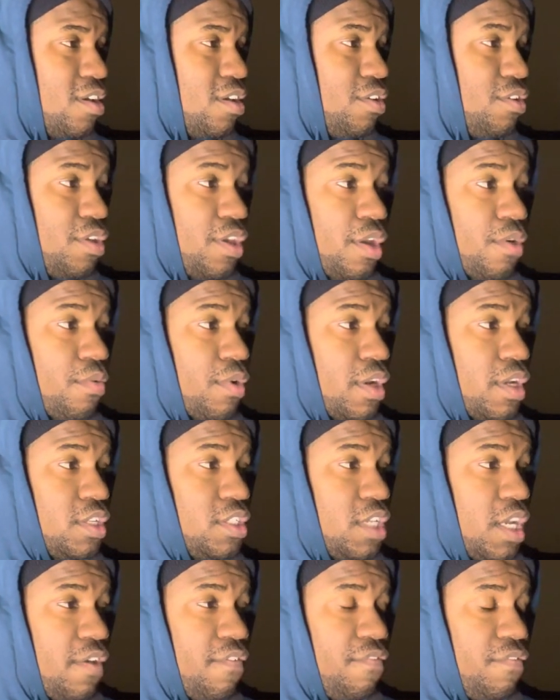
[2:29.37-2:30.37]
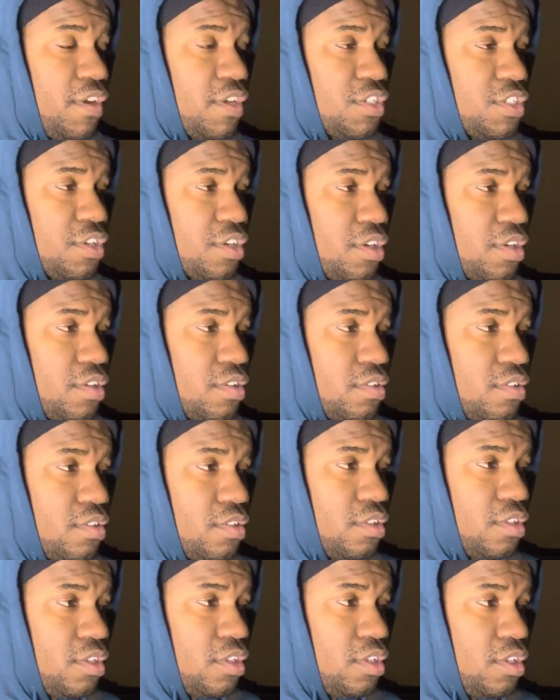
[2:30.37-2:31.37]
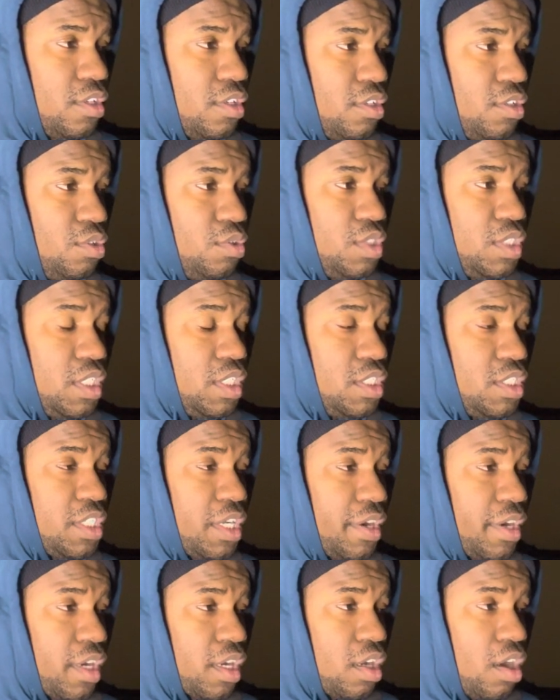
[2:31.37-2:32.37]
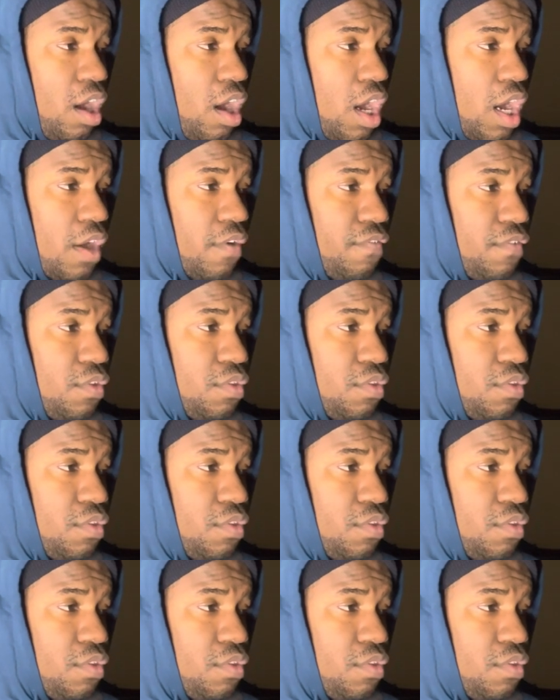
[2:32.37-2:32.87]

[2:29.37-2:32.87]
You get rid of Jeff Fisher. You see Jared Goff.